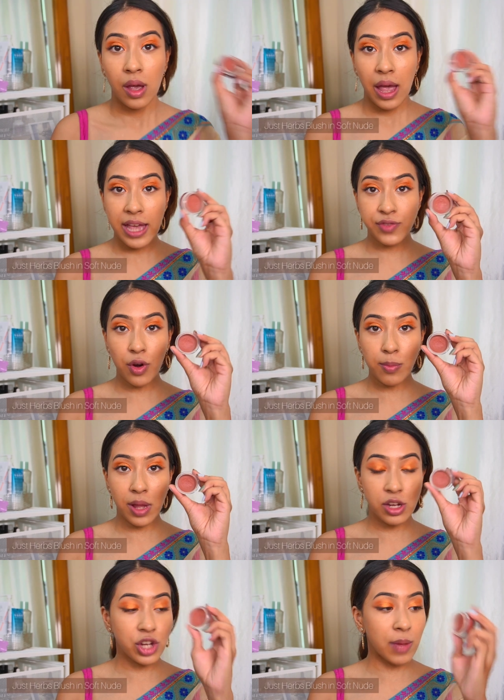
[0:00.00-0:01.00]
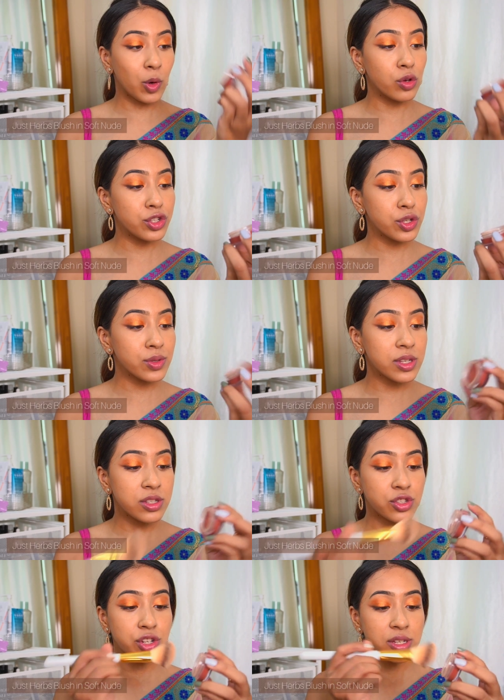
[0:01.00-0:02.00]
As for blush, I'm going to use
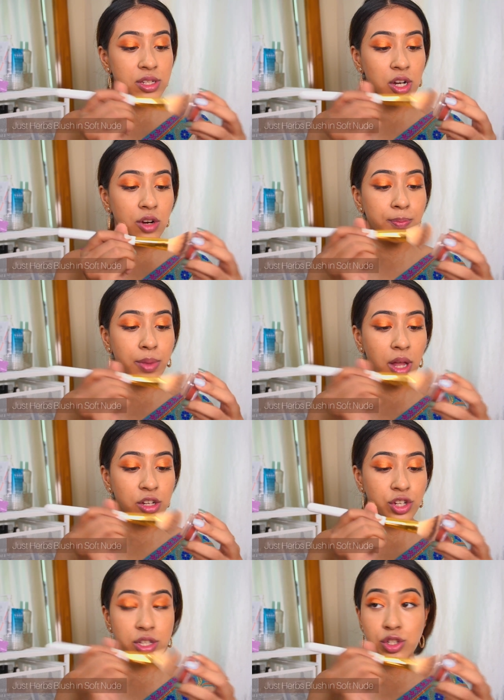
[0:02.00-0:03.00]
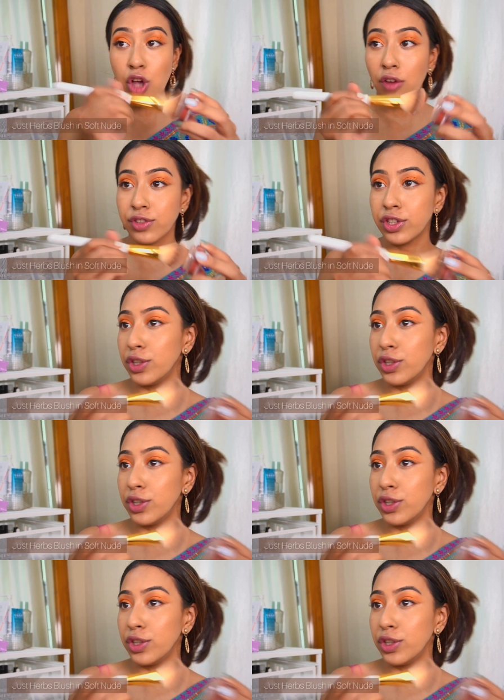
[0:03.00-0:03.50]
this Just Herbs blush in Soft